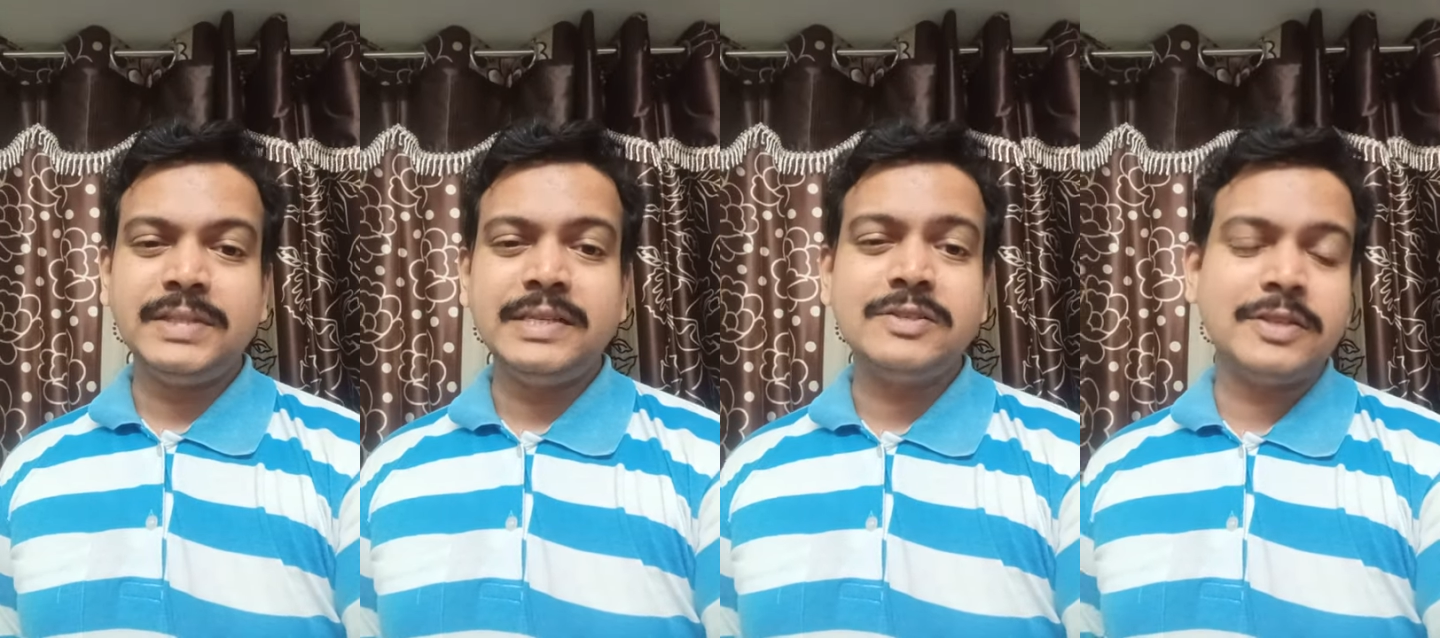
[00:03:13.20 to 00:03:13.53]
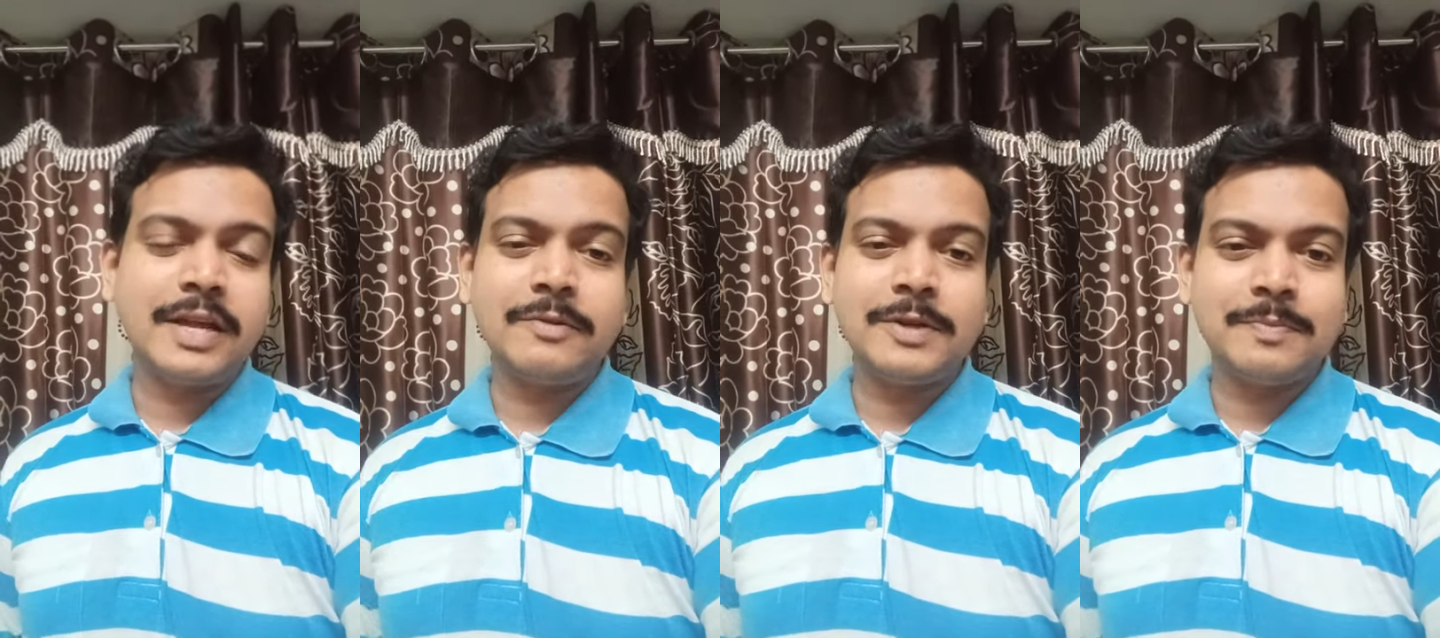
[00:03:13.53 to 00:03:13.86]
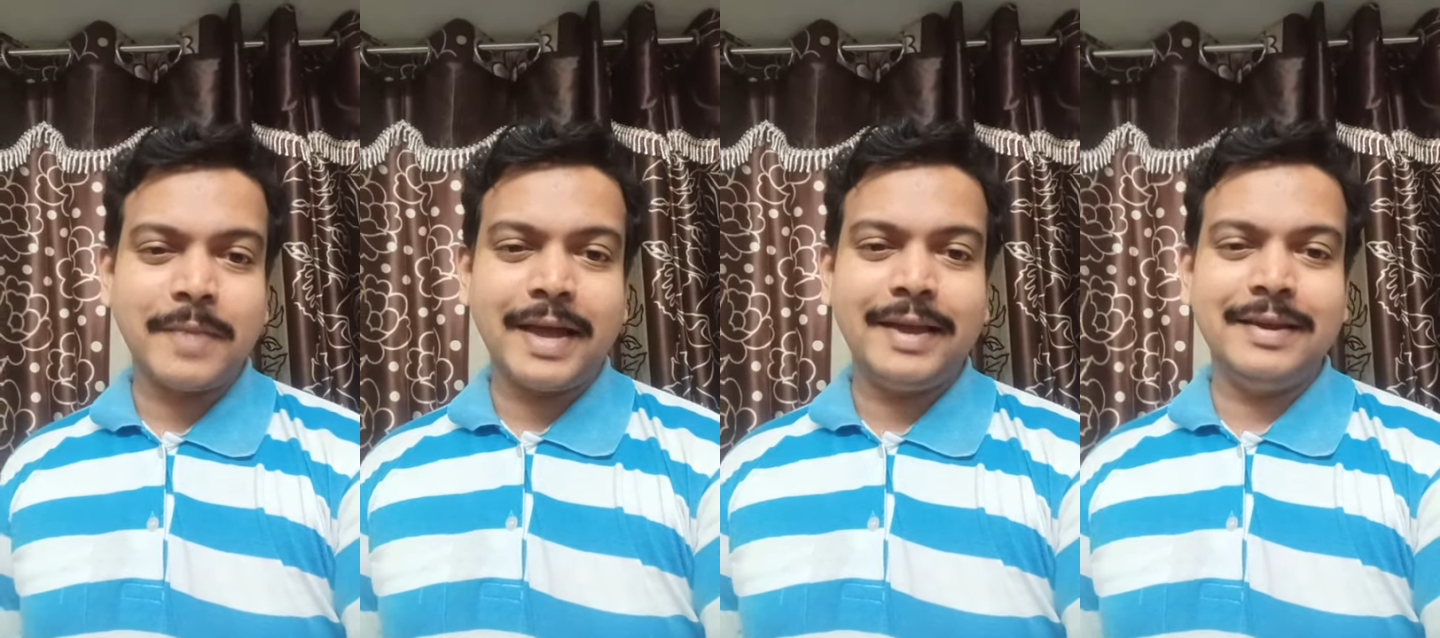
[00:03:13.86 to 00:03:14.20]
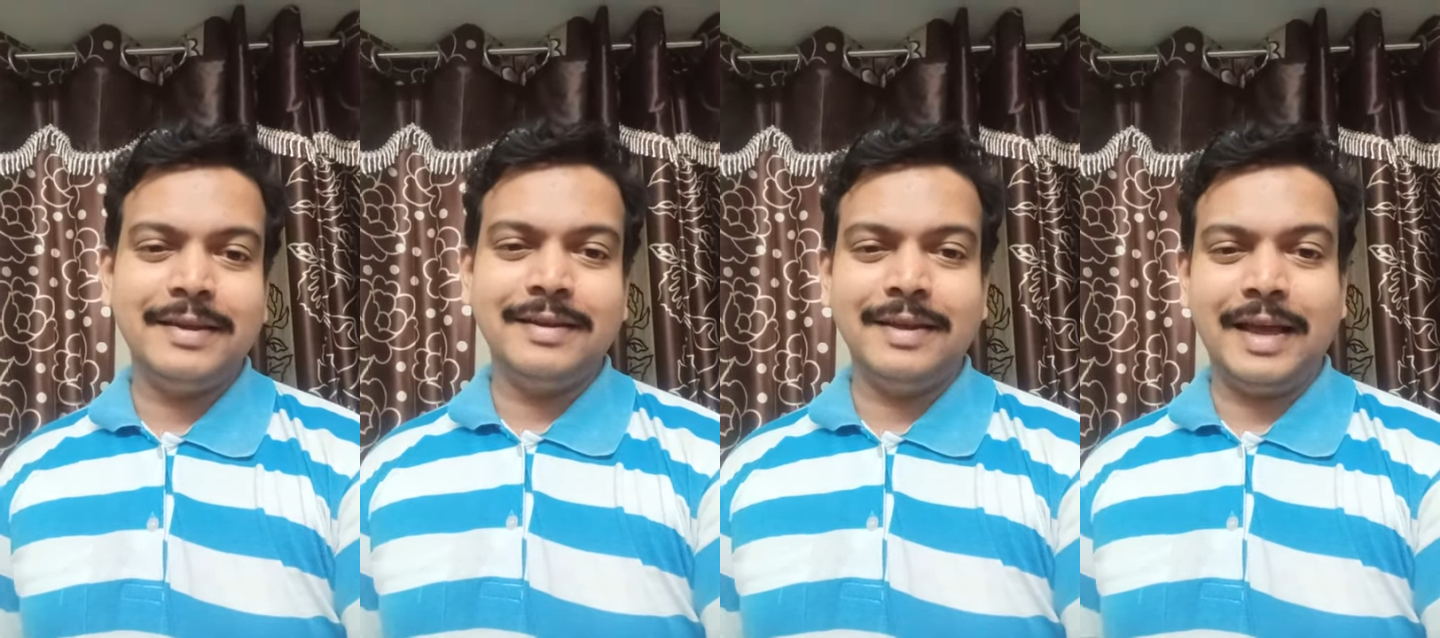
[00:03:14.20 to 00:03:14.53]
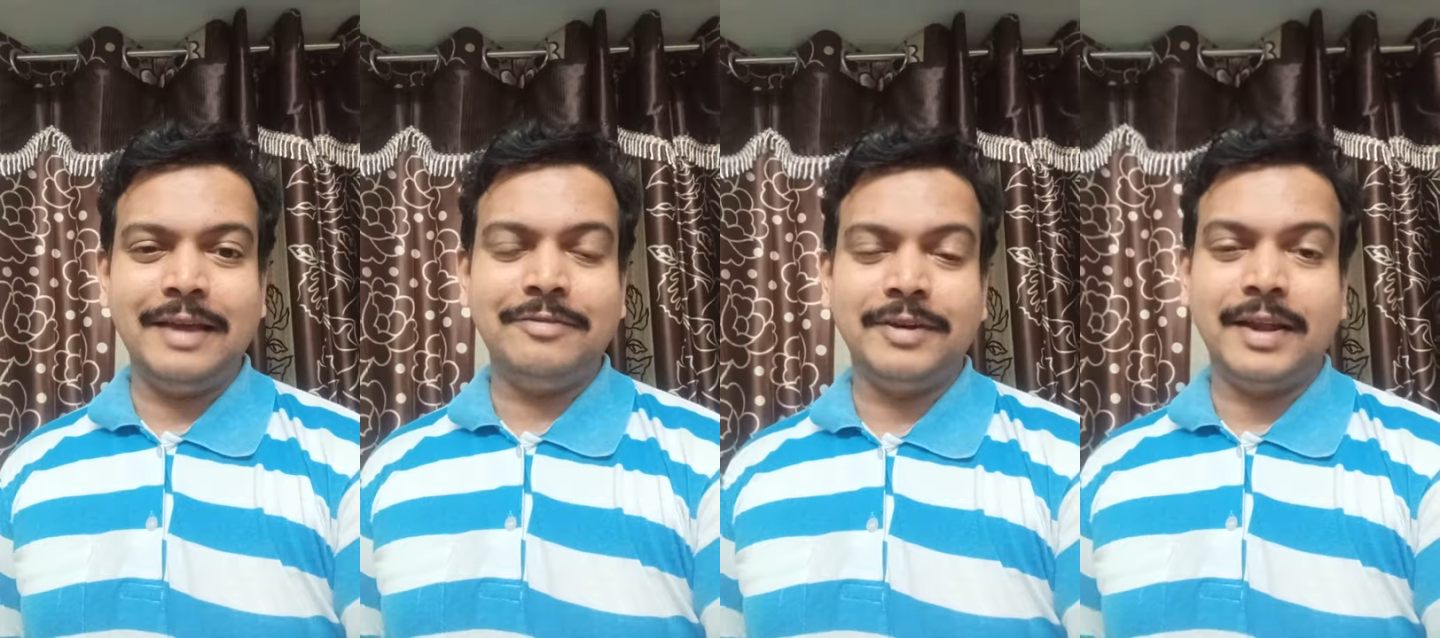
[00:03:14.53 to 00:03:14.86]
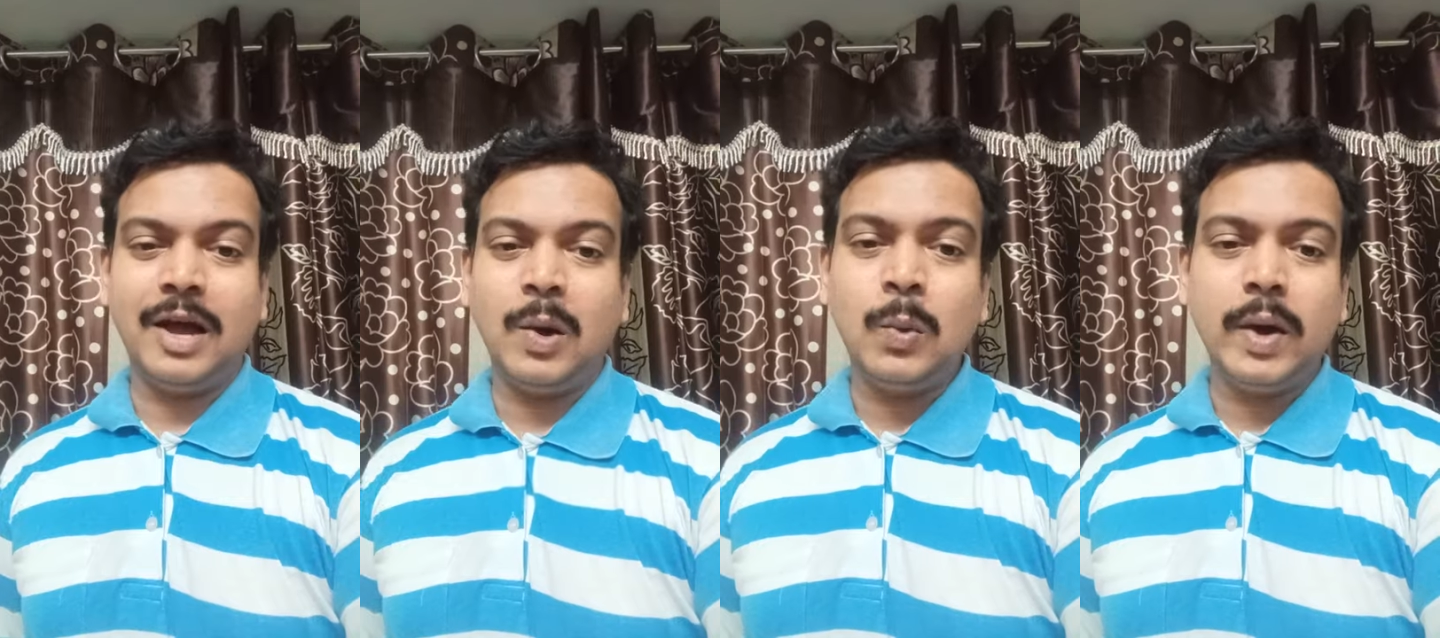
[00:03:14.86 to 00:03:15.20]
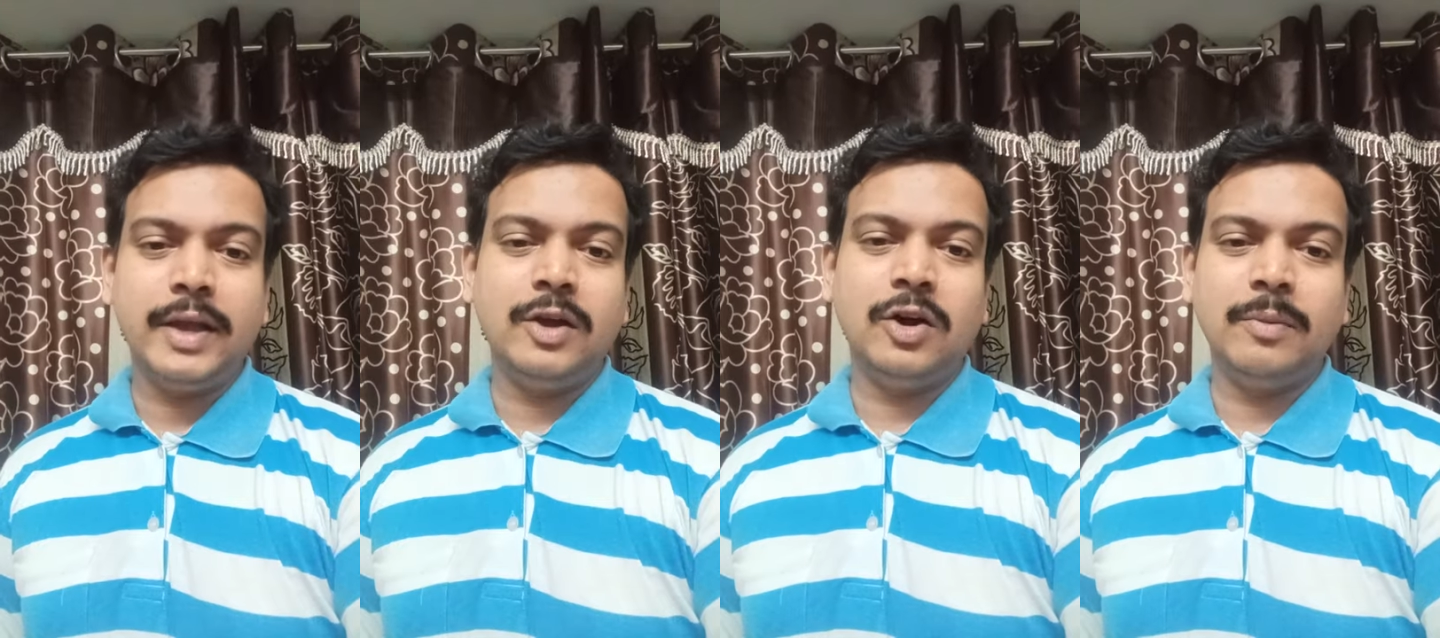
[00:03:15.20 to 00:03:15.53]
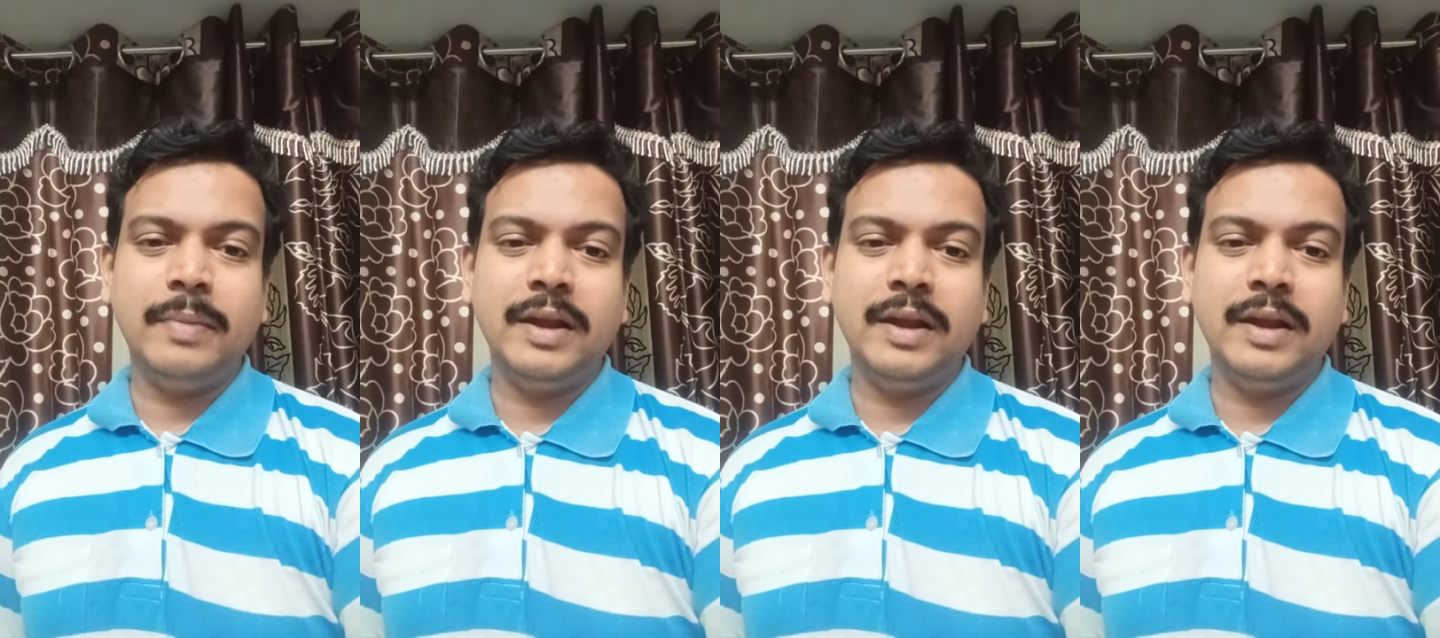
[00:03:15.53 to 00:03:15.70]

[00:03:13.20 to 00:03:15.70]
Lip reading: So that was my life and how I got